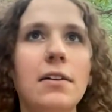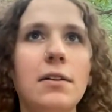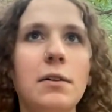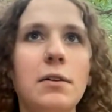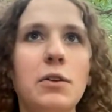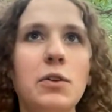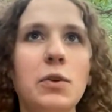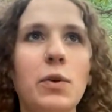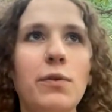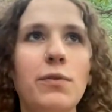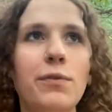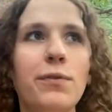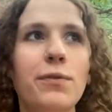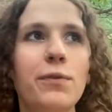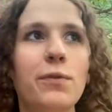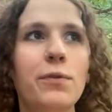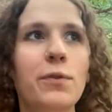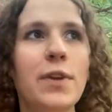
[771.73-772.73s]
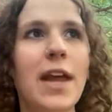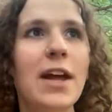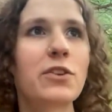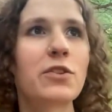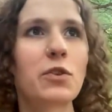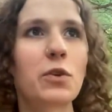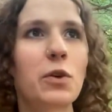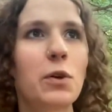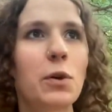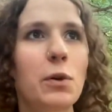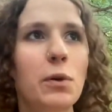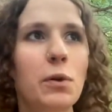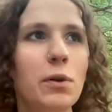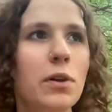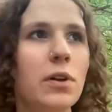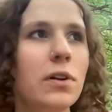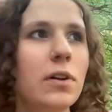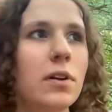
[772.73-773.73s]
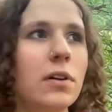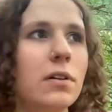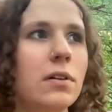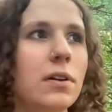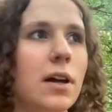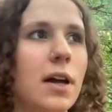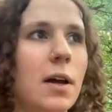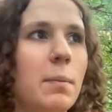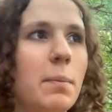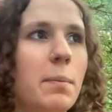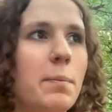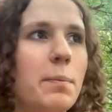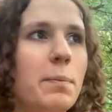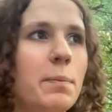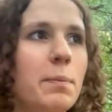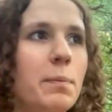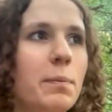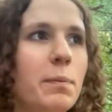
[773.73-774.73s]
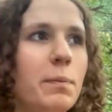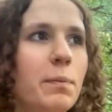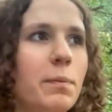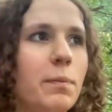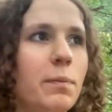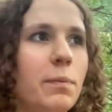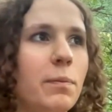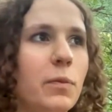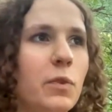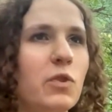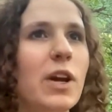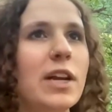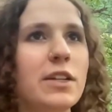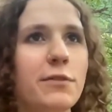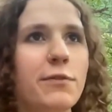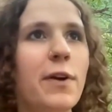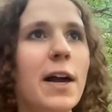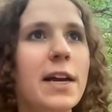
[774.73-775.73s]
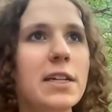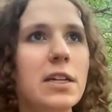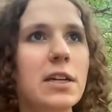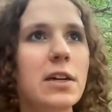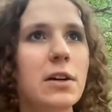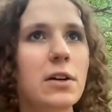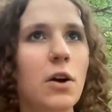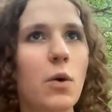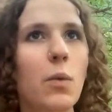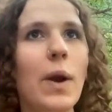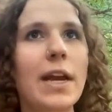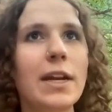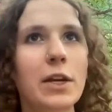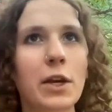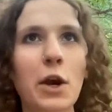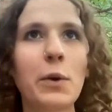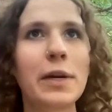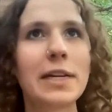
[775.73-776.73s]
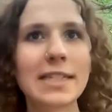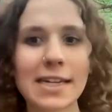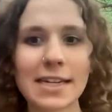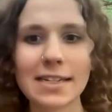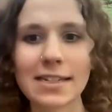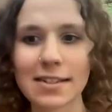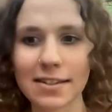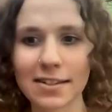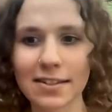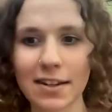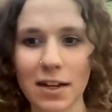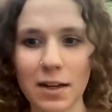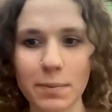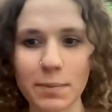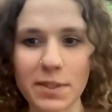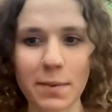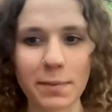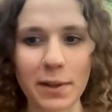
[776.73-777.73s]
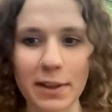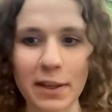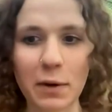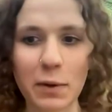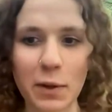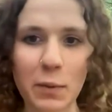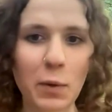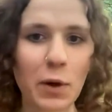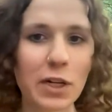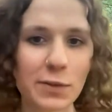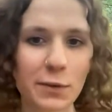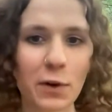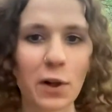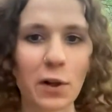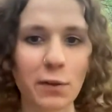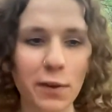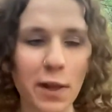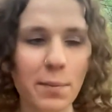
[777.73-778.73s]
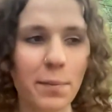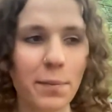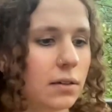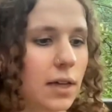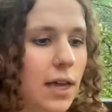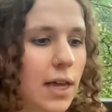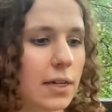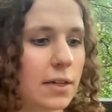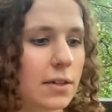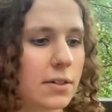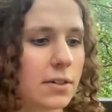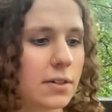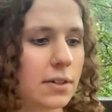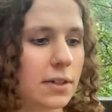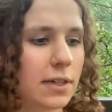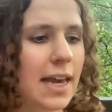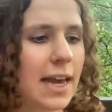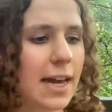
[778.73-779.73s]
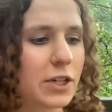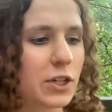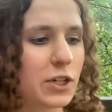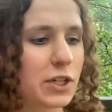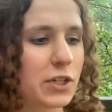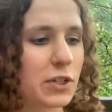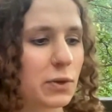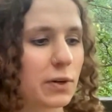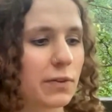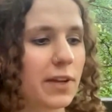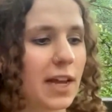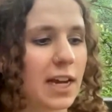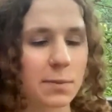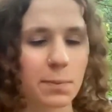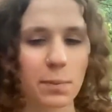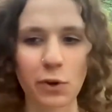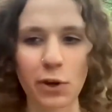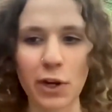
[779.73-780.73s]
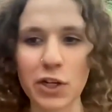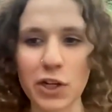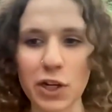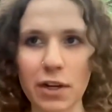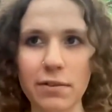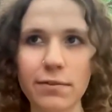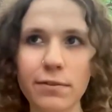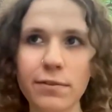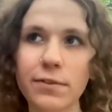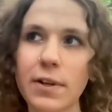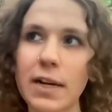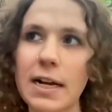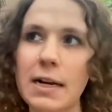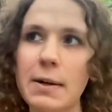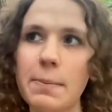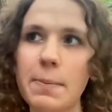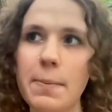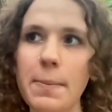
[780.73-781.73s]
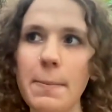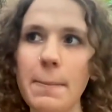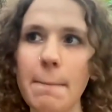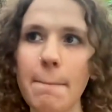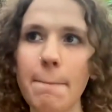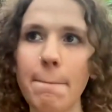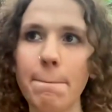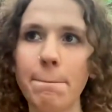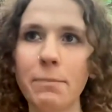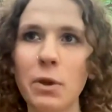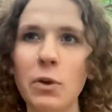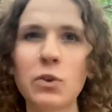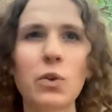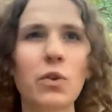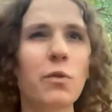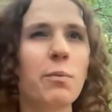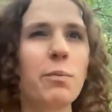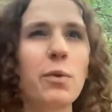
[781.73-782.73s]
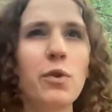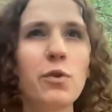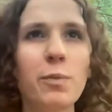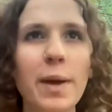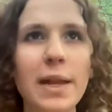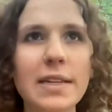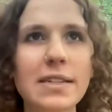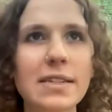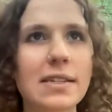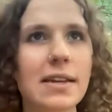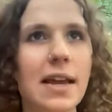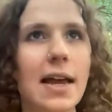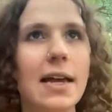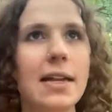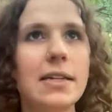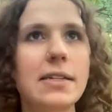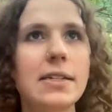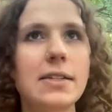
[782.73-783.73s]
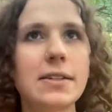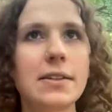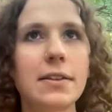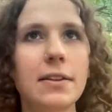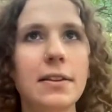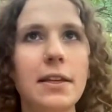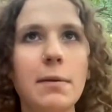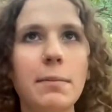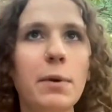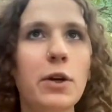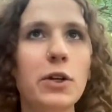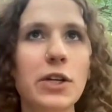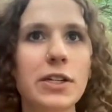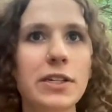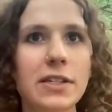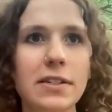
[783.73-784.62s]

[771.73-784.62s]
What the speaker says: sort of natural, trying to find a way to coexist, something that works for all of them. And yeah, just sort of an exploration of sort of movement and the emergent